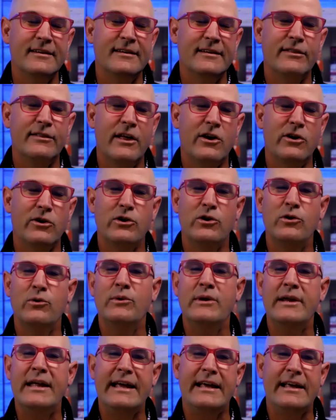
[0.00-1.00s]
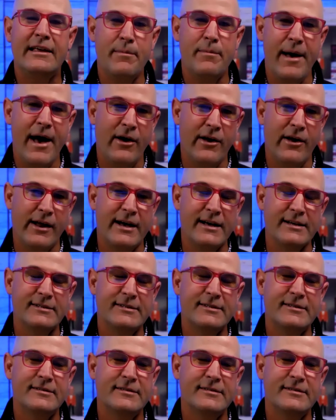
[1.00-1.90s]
that are unique about us